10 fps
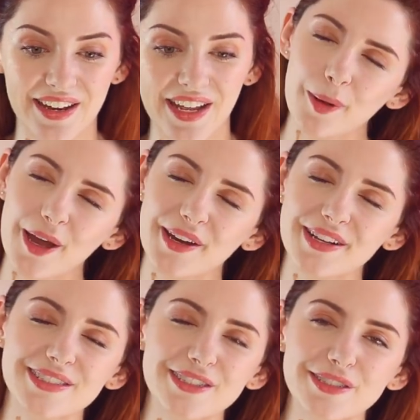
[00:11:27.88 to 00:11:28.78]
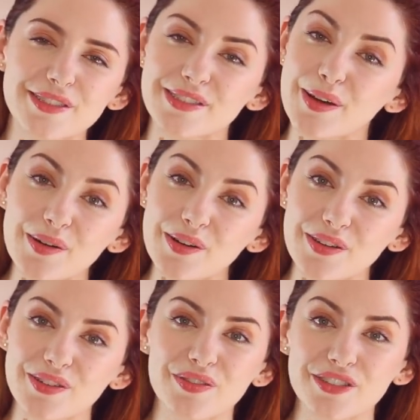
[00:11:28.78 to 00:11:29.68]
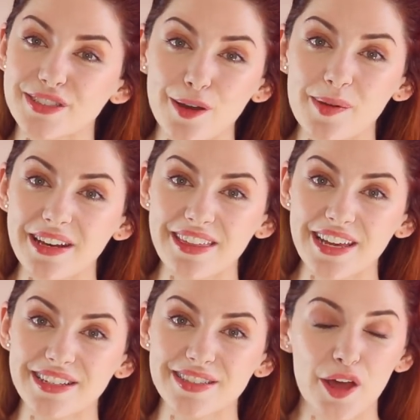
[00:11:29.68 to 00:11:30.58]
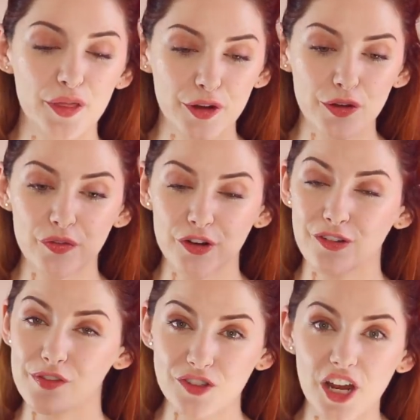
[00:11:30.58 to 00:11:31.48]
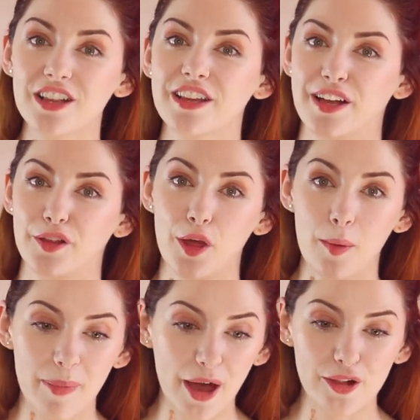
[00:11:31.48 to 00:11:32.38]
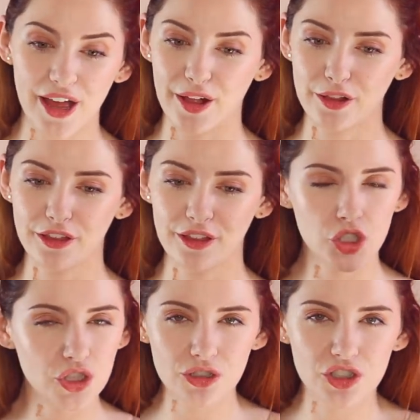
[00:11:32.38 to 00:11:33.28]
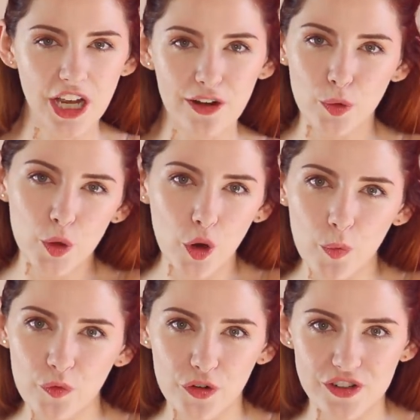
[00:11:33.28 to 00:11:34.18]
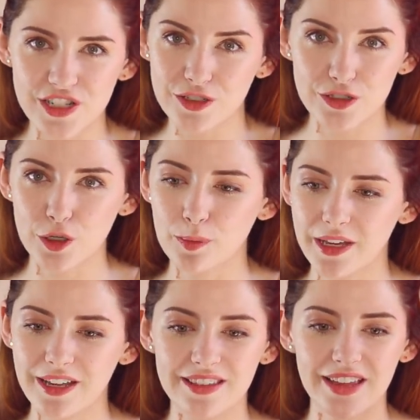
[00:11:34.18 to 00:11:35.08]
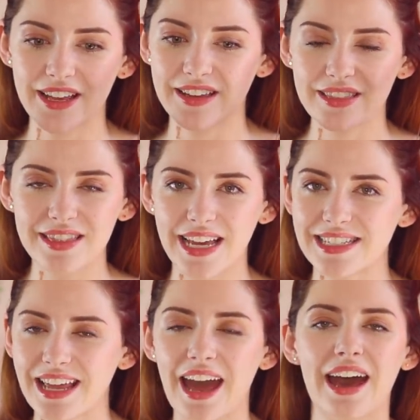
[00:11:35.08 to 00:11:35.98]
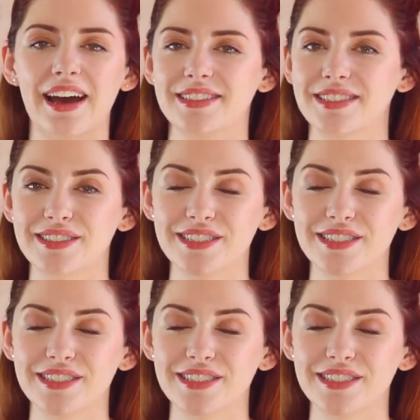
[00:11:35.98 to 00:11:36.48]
probiotics are so good for so many things. They're good for vaginal health, bowel health, just your general comfort in your tummy and like less gas, and